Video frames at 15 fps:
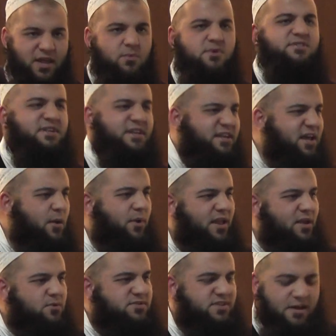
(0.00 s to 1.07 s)
when he was leader,
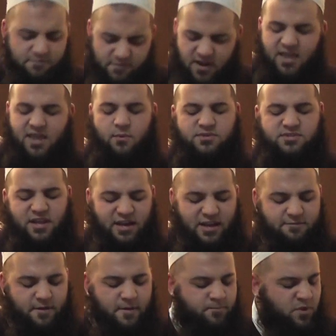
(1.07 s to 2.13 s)
when he was governor, he was
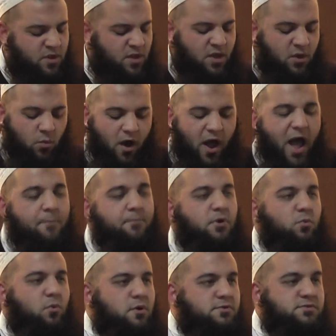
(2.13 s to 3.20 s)
Khalifa, what
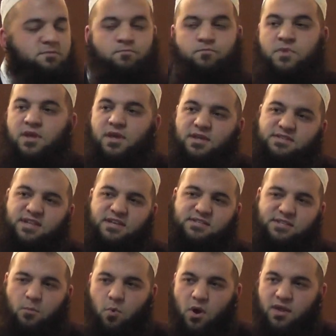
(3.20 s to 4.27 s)
happened was, is that
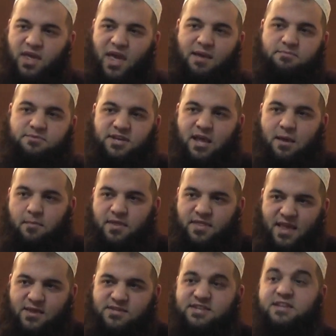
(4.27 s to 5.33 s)
someone came to him
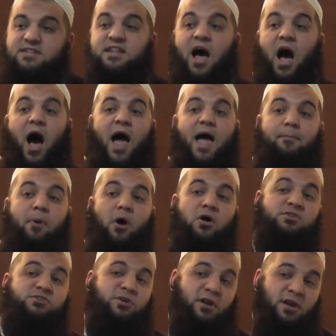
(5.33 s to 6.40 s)
and they said that I
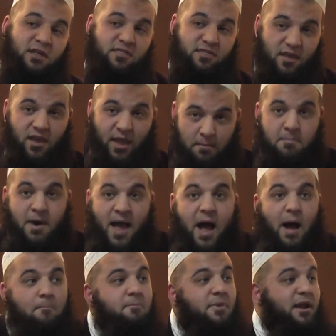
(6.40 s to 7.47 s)
personally think, in my
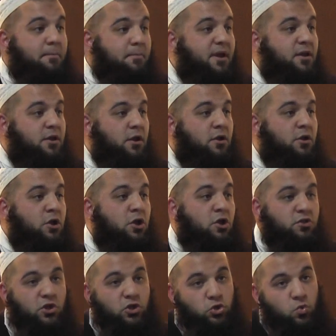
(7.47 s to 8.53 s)
humble opinion,
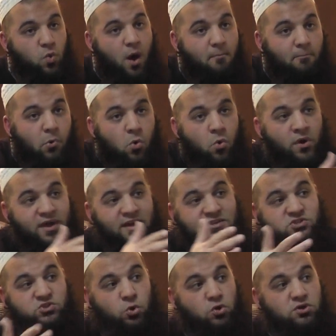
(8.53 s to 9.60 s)
that you are more
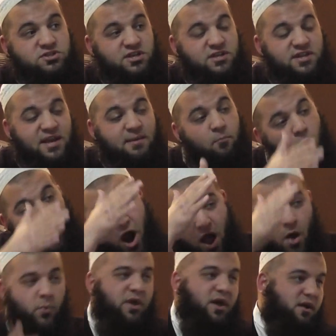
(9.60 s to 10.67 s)
exalted than
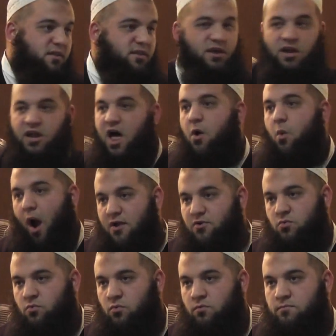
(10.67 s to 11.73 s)
Muawiyah radiallahu
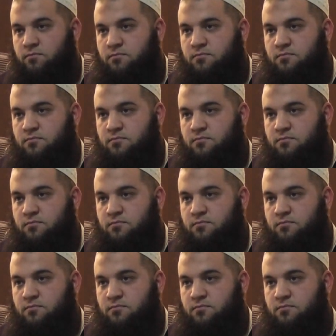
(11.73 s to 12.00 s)
anhu.